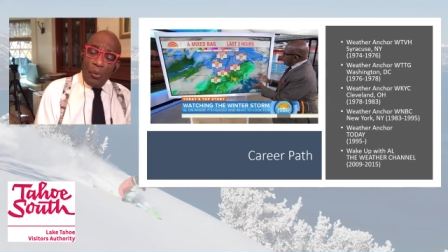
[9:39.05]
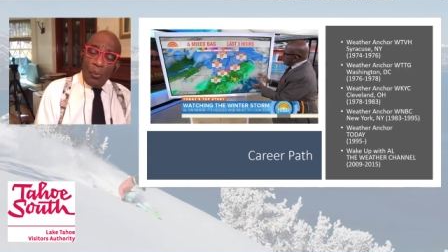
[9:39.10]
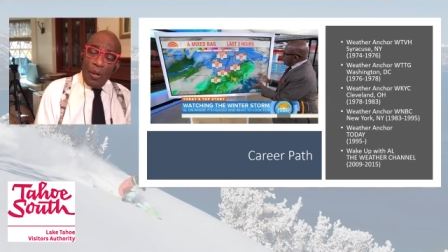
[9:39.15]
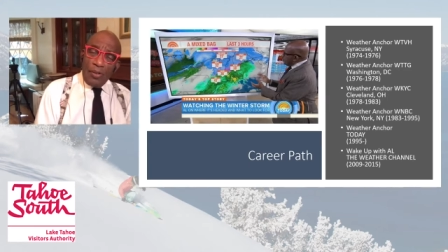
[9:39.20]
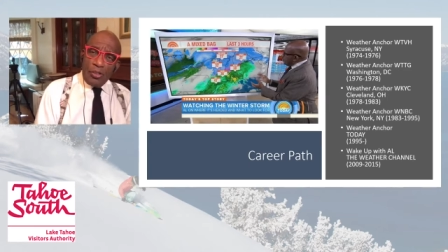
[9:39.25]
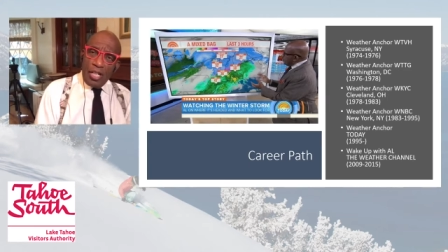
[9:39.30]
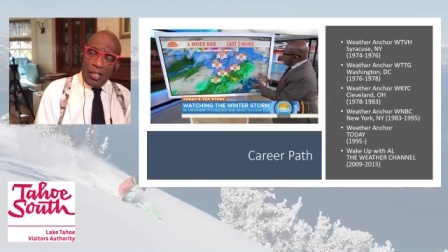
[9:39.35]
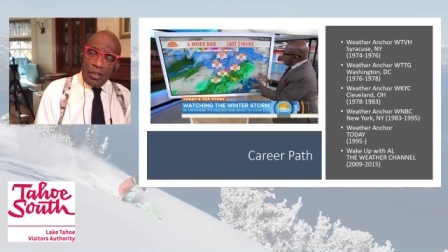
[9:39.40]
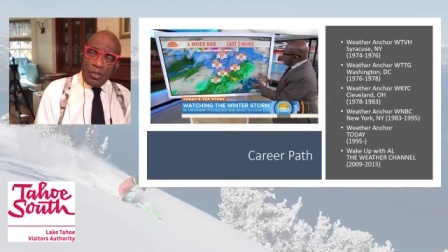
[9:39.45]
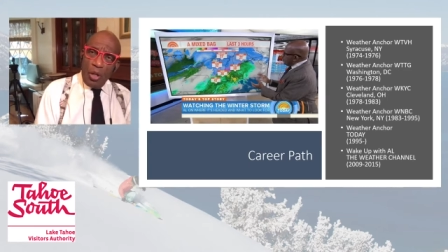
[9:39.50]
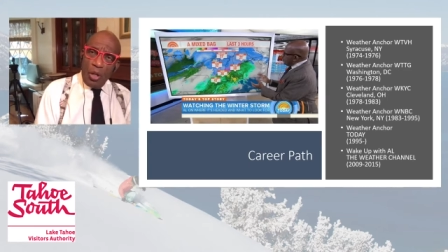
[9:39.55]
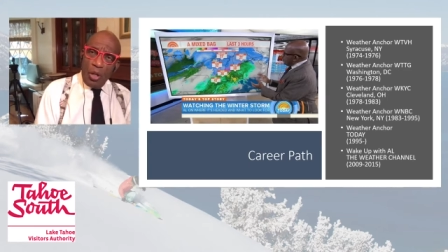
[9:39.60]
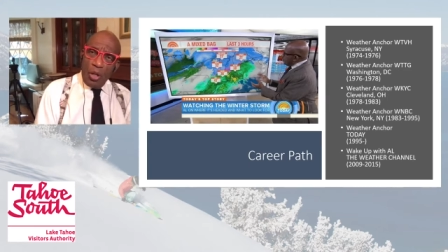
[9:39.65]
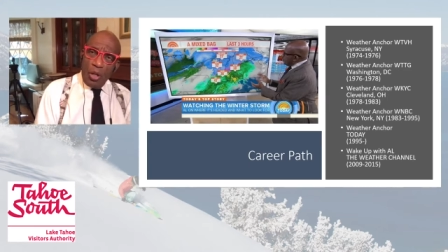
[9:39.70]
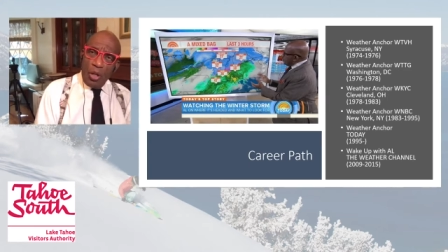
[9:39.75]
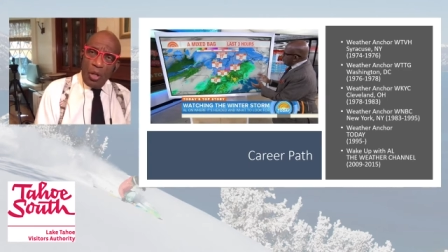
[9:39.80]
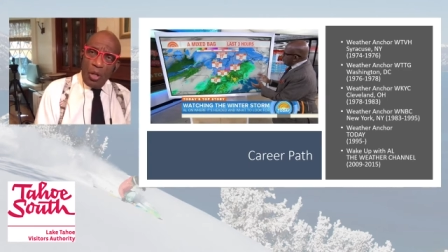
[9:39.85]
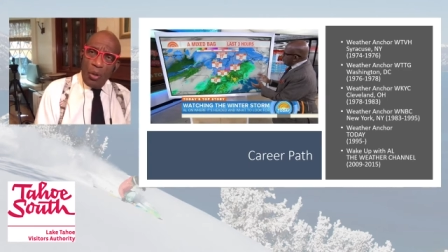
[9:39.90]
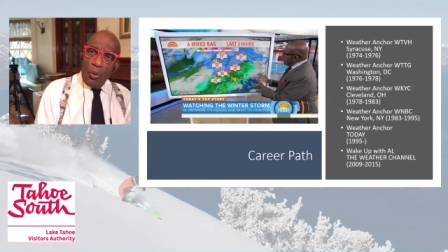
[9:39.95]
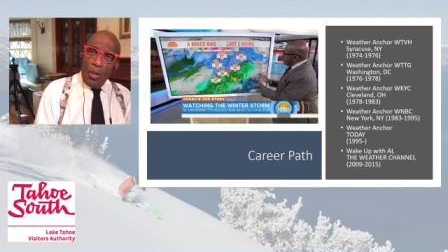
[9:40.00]
uh, for
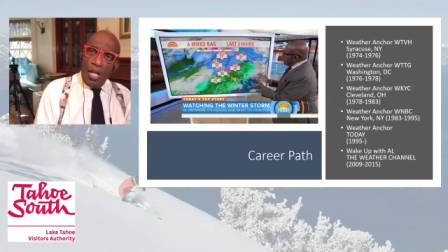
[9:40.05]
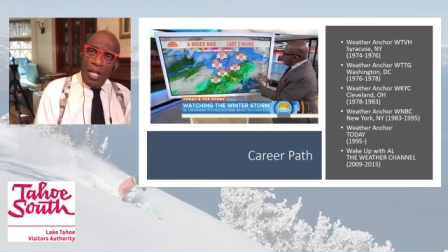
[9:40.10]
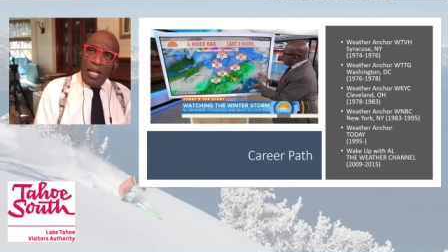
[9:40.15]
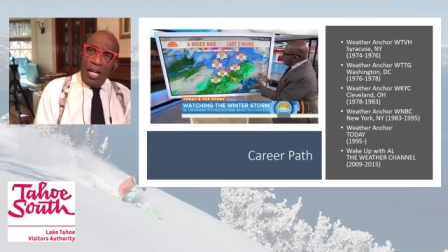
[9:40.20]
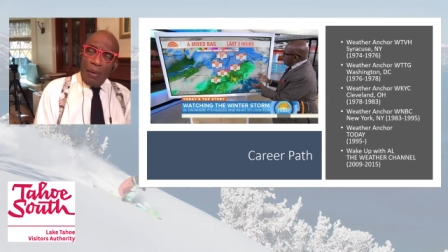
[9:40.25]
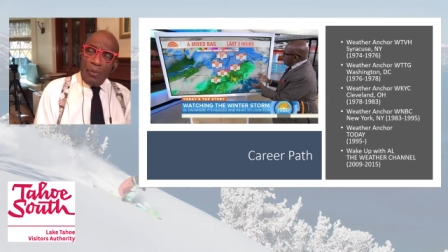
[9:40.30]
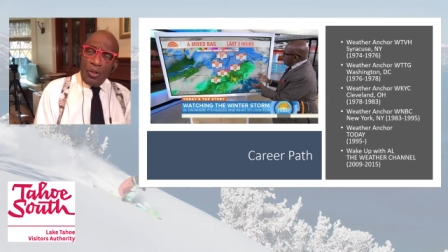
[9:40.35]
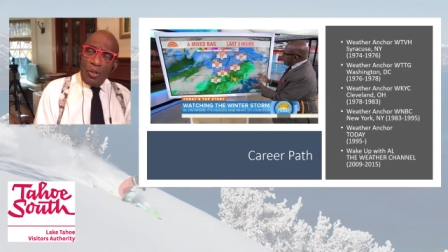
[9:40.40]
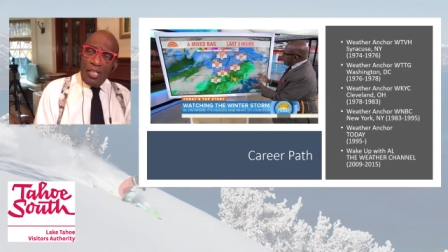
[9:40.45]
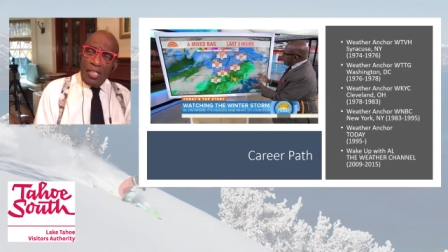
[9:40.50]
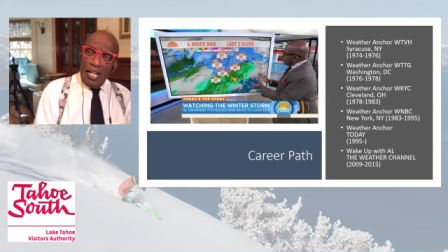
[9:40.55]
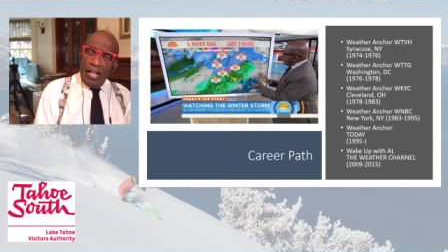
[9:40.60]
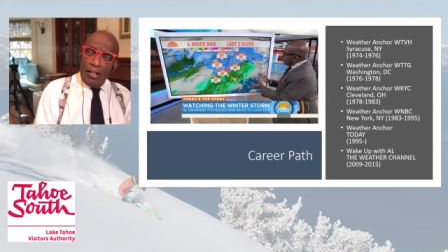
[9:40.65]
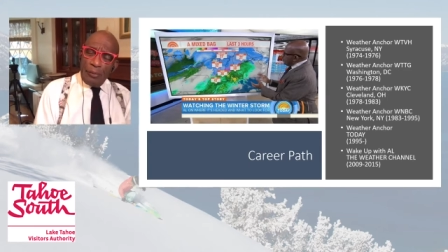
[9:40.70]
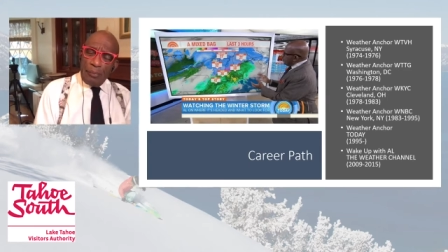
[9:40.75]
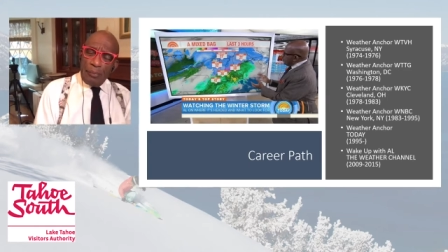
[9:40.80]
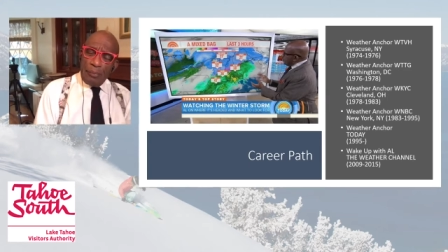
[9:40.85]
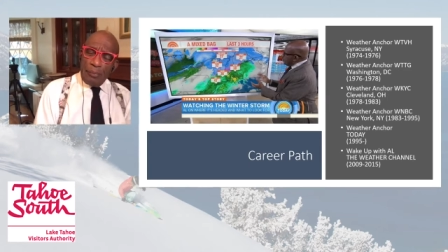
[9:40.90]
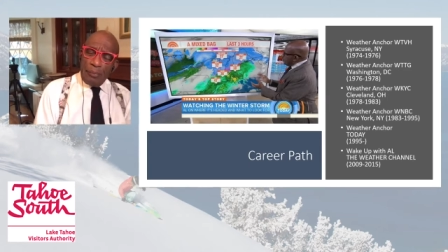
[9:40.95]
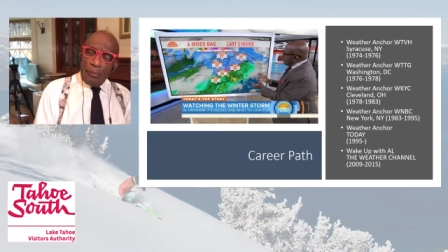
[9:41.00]
about two, uh, six
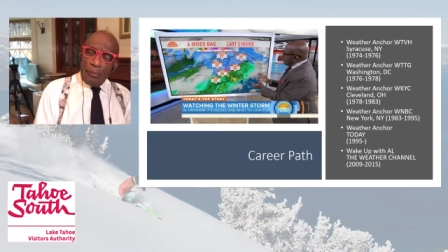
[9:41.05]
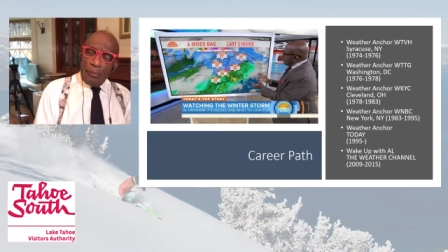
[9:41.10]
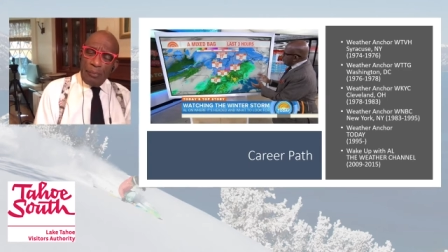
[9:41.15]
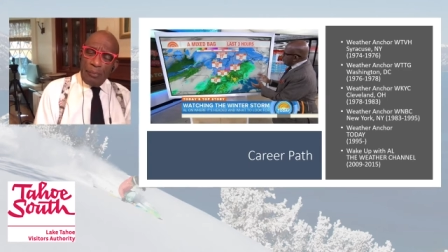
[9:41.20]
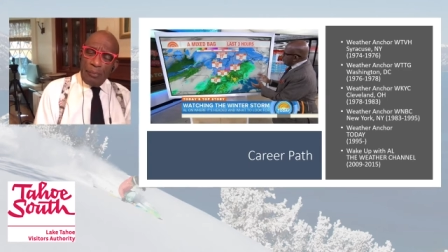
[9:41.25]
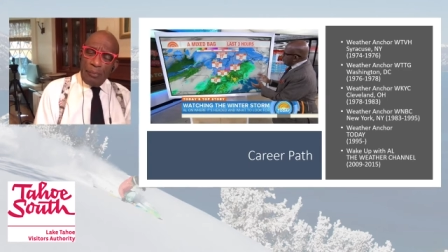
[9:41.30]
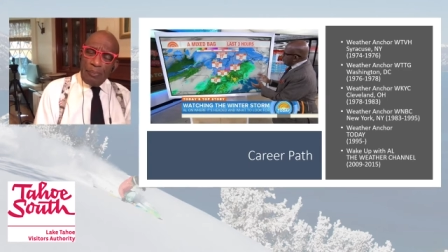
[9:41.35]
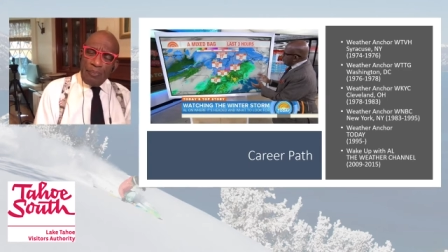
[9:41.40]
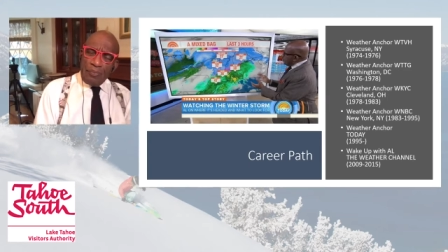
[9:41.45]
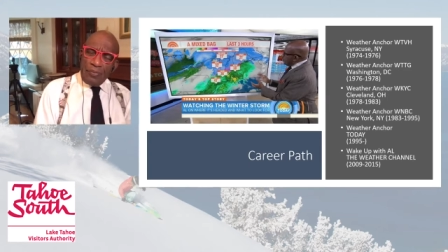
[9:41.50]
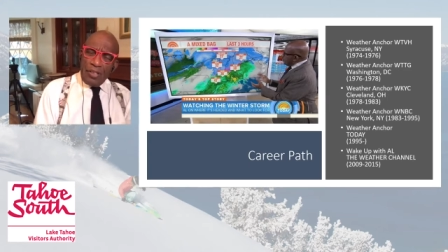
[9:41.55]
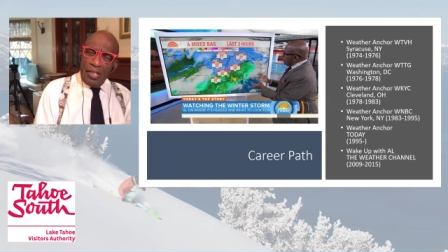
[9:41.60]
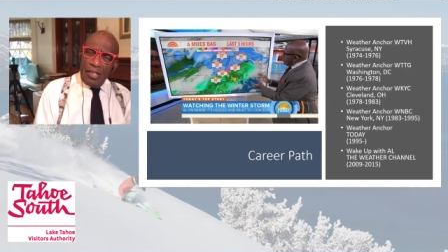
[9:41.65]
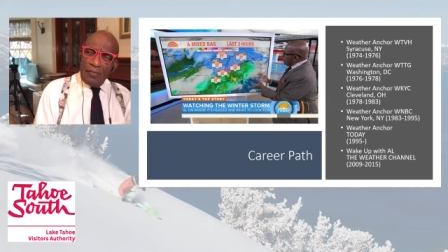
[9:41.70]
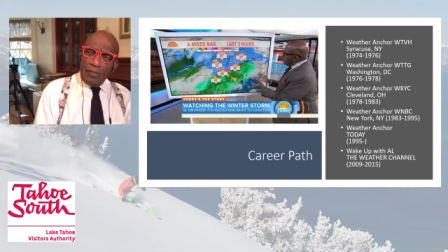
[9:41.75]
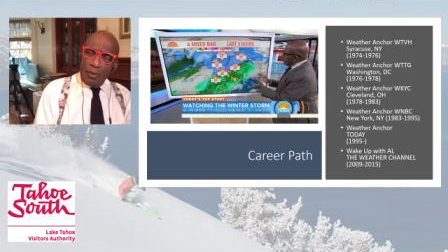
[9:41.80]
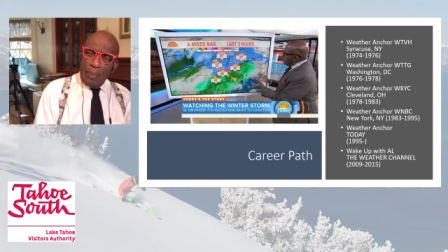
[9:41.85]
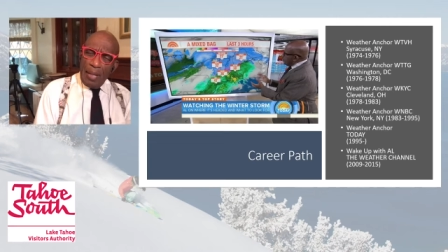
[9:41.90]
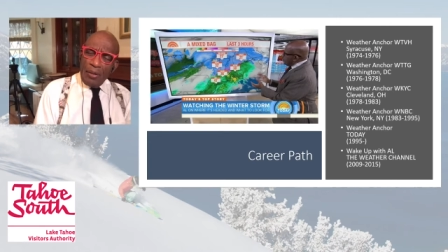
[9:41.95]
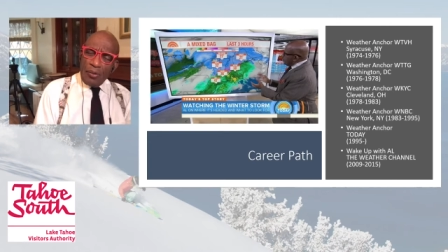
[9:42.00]
years, was on the
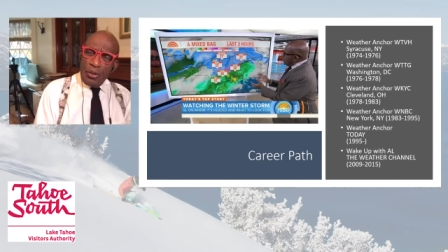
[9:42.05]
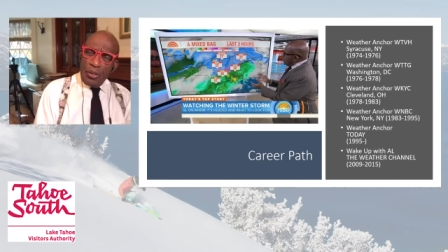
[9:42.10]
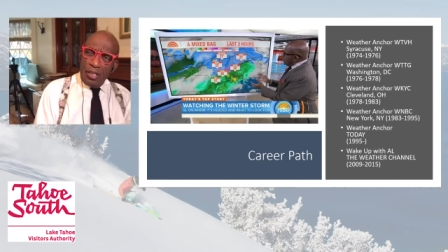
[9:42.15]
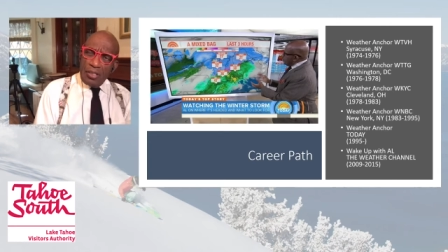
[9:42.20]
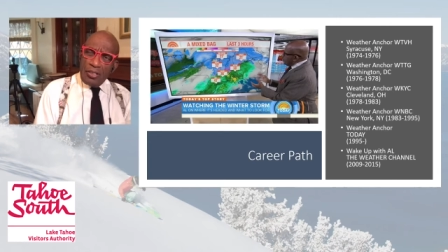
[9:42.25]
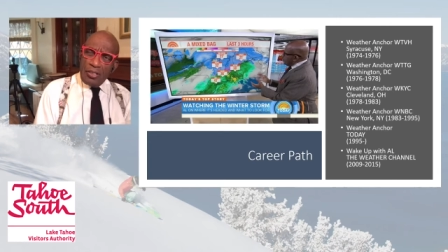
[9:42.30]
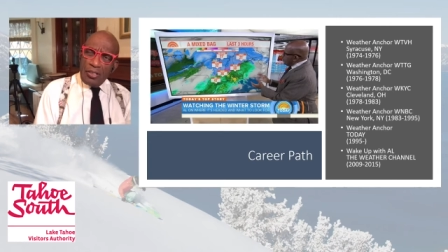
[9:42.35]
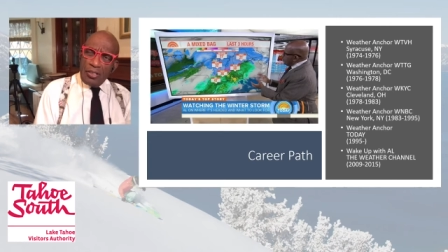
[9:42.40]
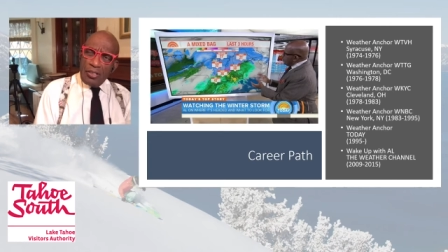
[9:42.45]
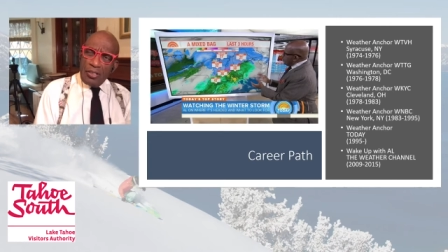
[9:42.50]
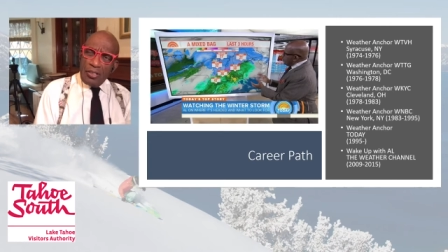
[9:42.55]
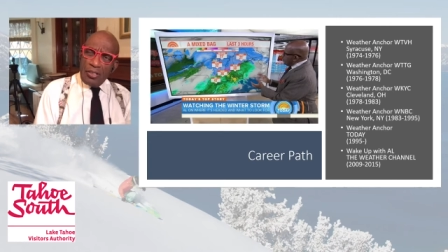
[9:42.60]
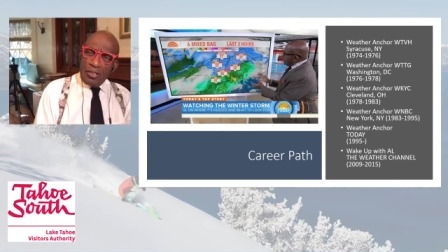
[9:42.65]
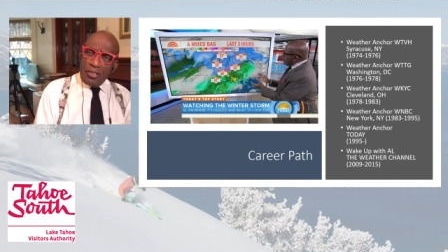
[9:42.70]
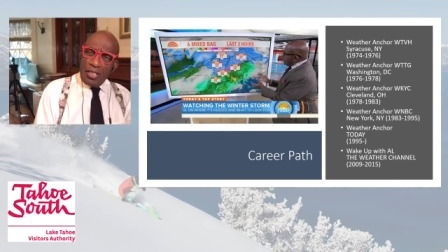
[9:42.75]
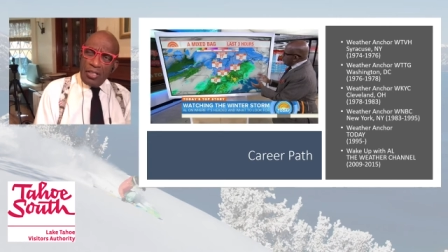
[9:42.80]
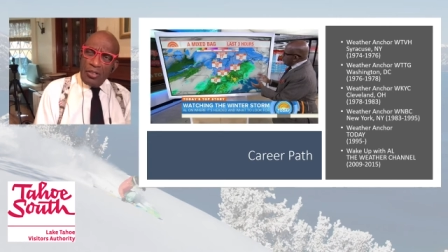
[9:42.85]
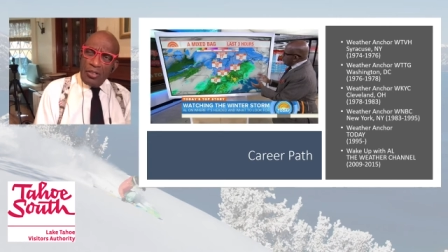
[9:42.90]
air for live for